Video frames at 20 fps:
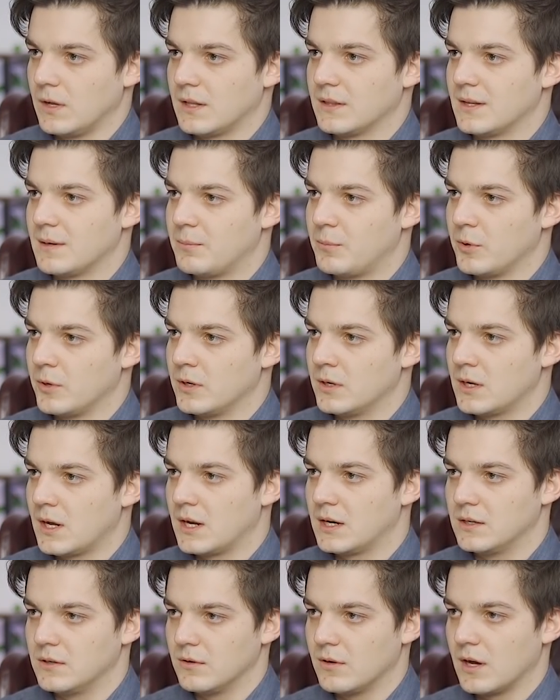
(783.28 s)
at that point,
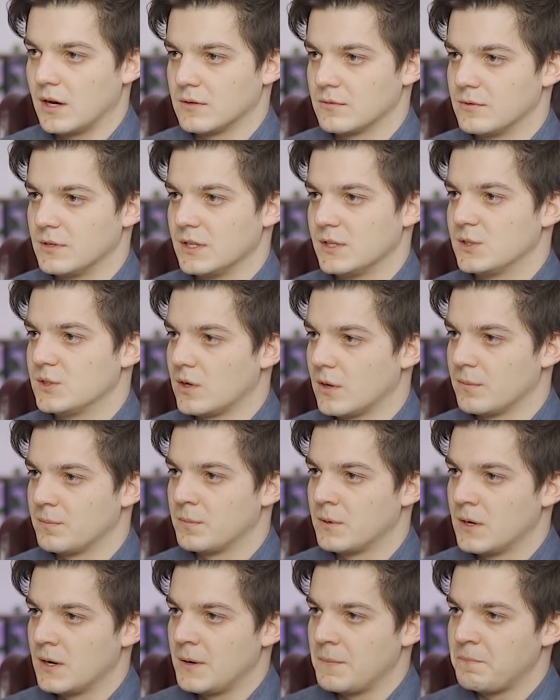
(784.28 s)
and you can't really stop.
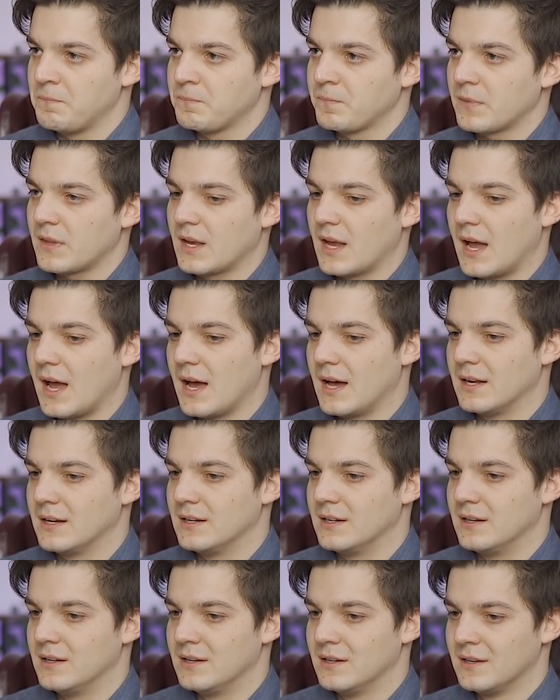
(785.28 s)

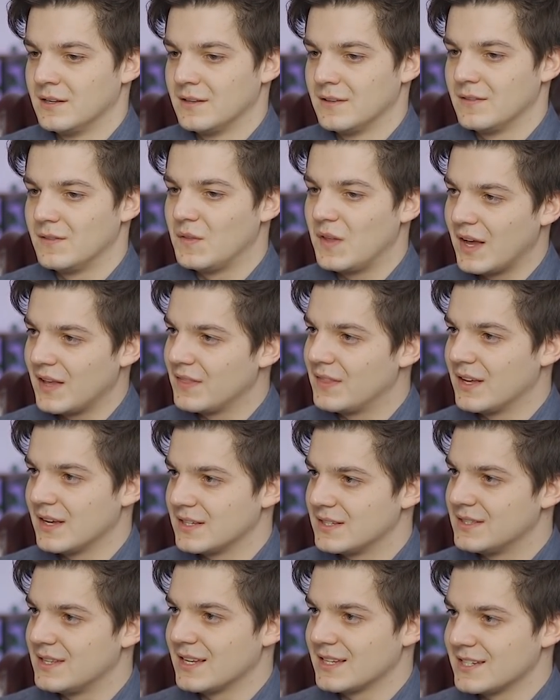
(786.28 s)
And
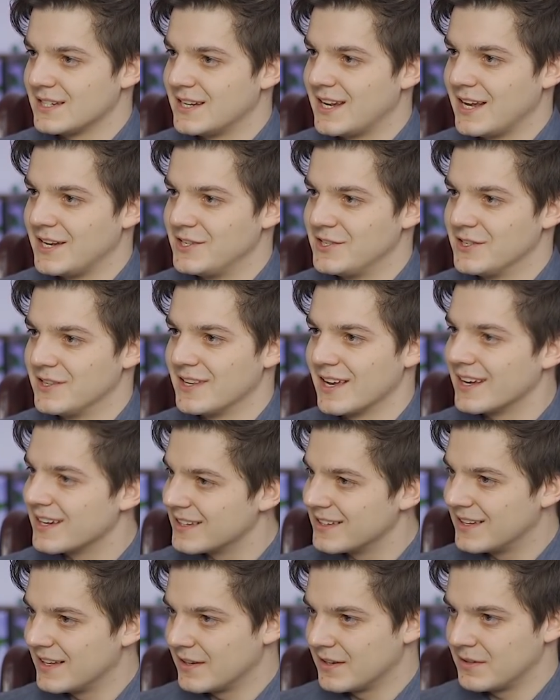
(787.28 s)
that's a danger
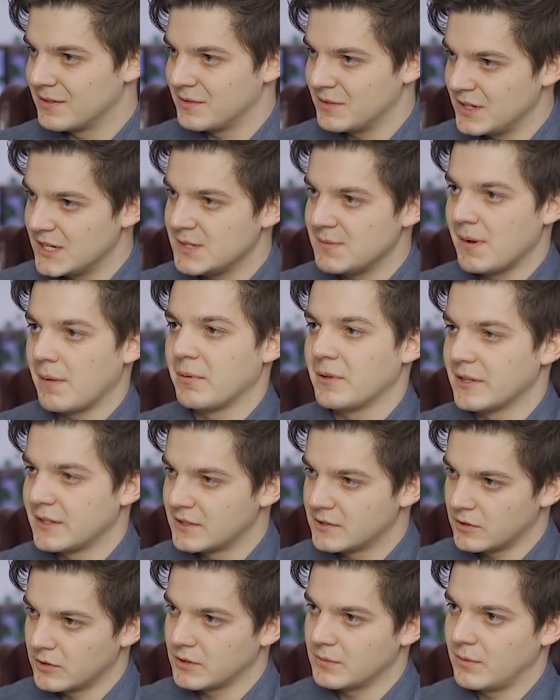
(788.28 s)
that these people that
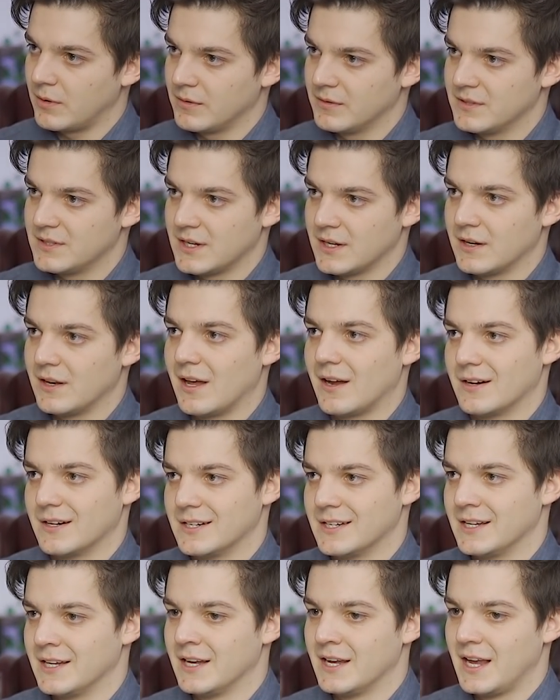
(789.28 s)
talk about
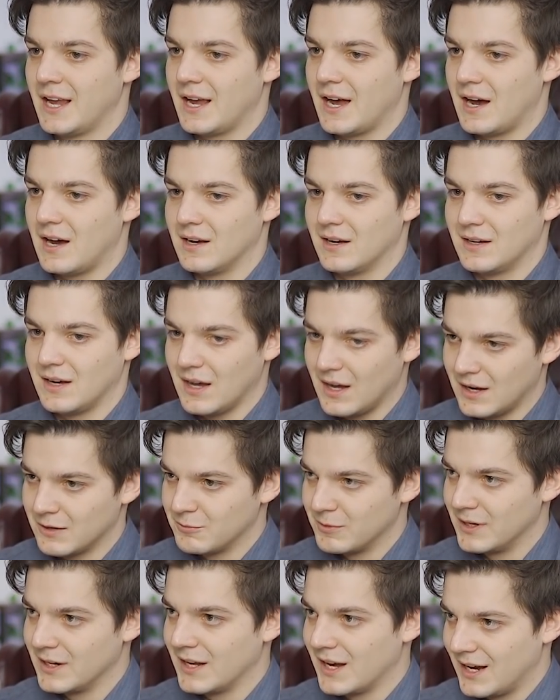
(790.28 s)
singularity are
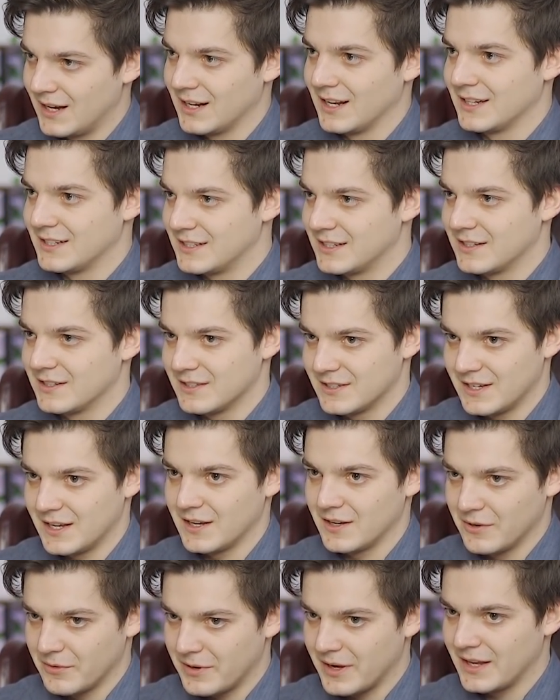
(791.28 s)
really highlighting, and
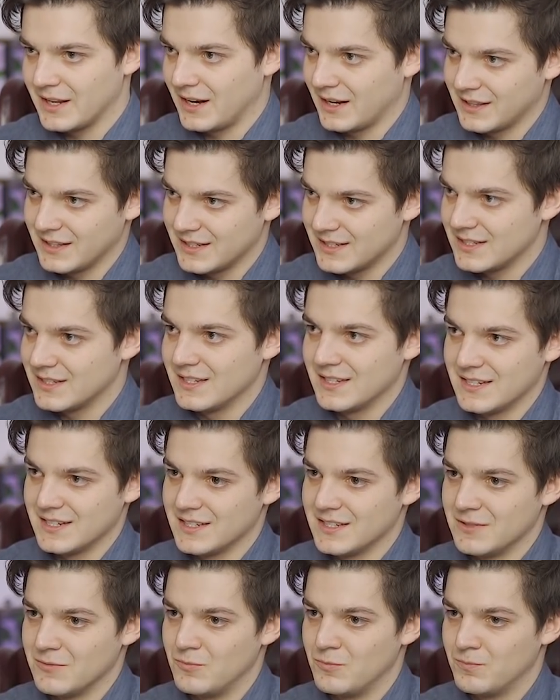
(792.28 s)
saying, okay, like this
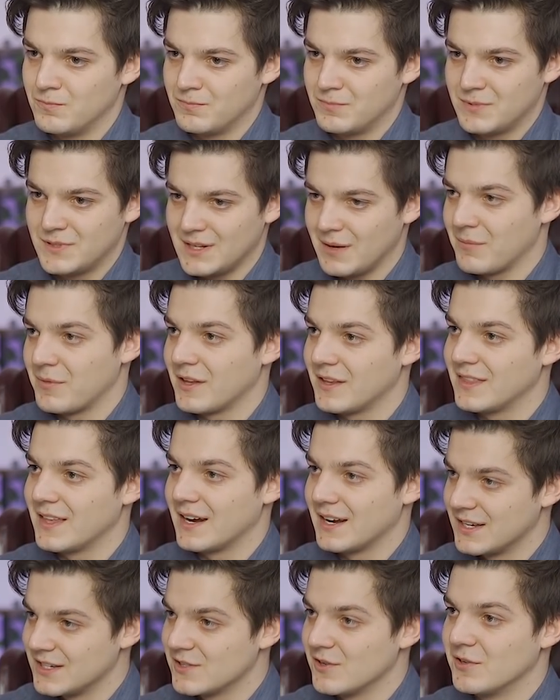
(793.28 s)
is something
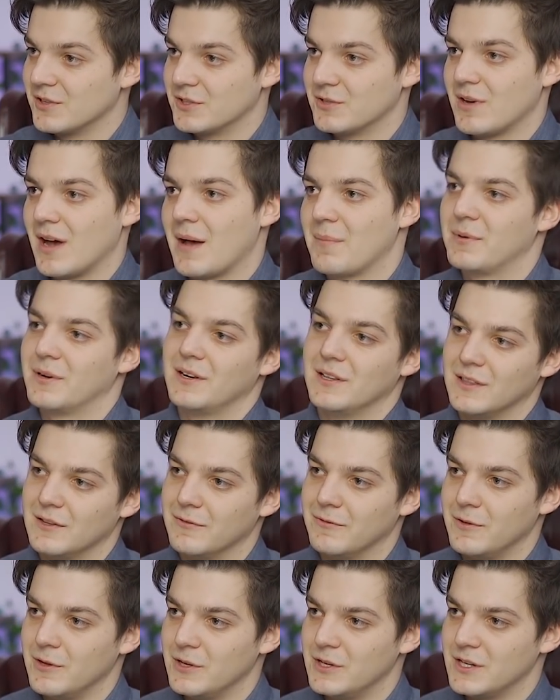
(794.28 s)
that is going to happen in the
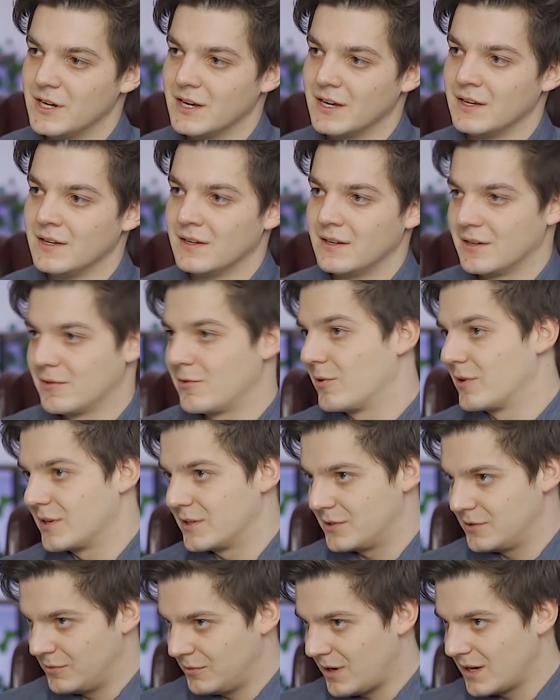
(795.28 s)
future according
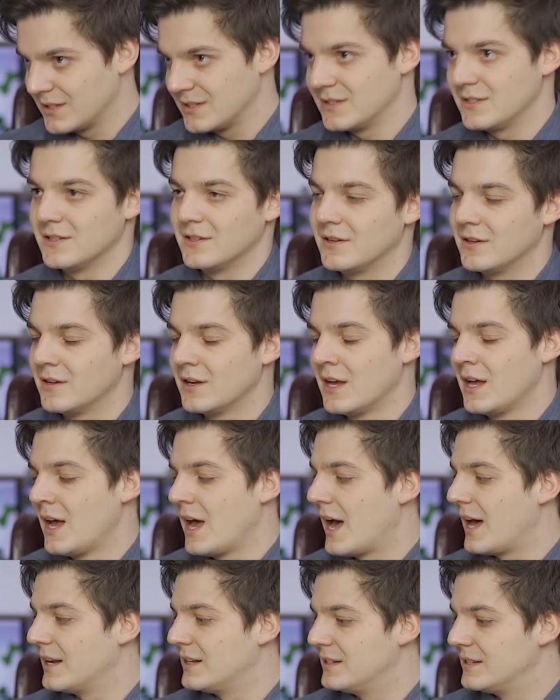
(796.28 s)
to us,
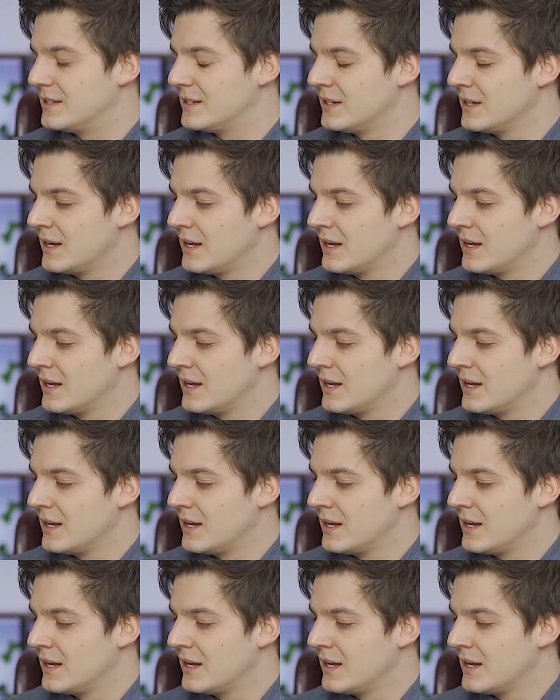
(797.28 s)
and